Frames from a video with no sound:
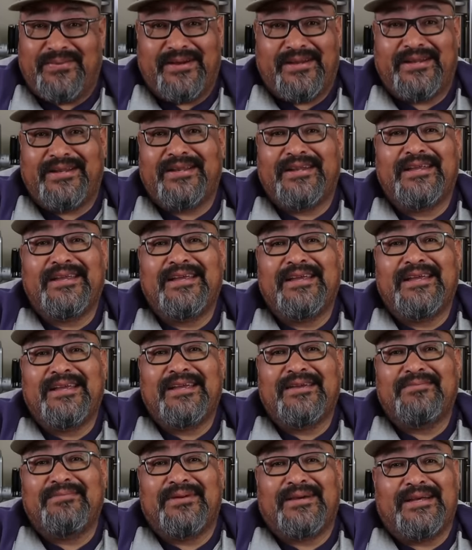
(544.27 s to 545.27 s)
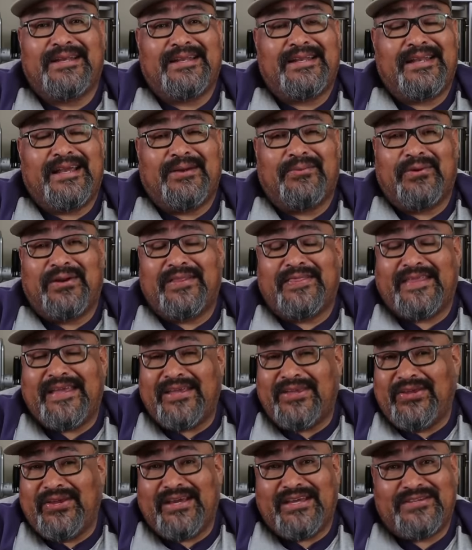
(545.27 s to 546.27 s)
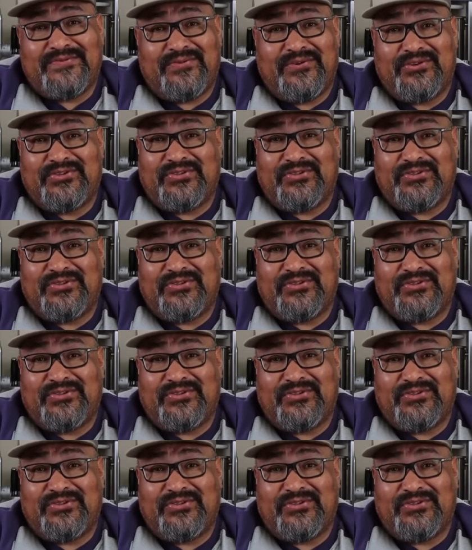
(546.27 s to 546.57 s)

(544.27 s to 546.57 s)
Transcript: about it. But I want to thank you guys for